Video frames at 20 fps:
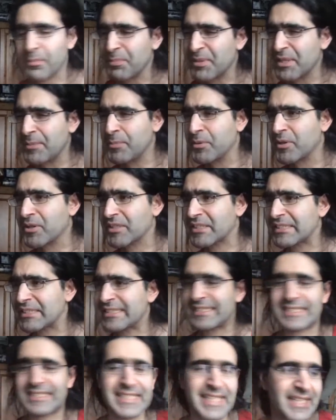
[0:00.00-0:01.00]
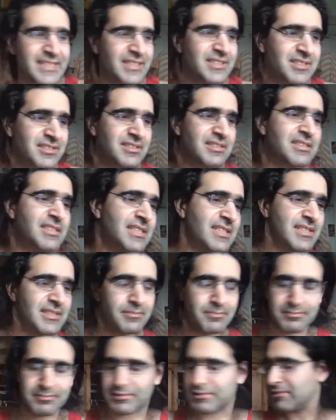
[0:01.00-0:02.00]
people are getting sick
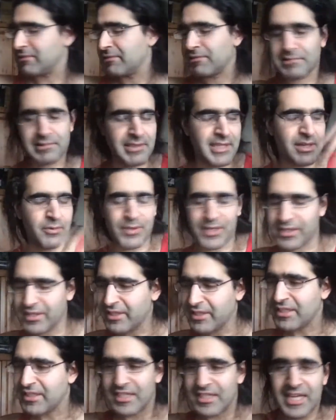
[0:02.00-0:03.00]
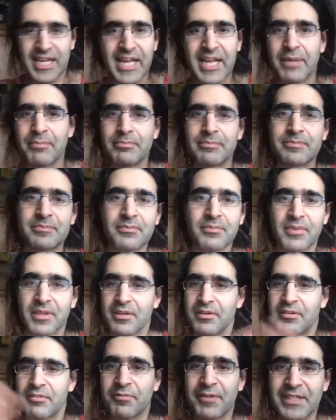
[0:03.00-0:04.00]
and anyway,
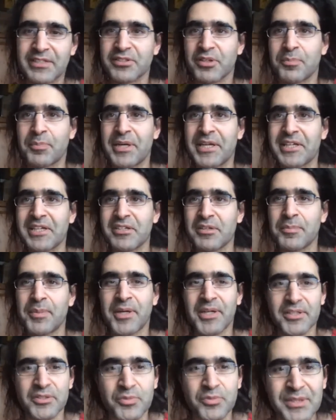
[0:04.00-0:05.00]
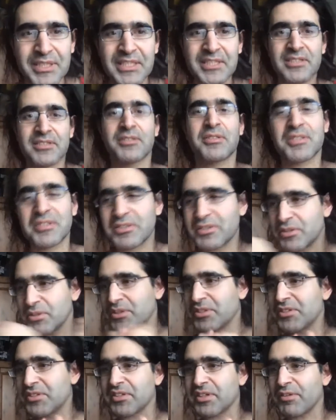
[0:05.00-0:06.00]
things are breaking apart. We need
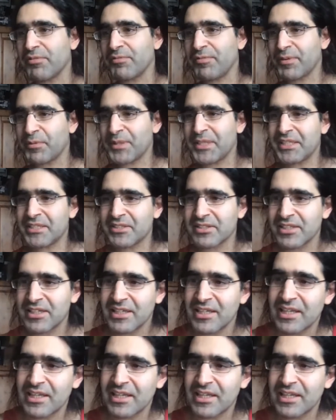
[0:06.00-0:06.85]
good stuff, and we need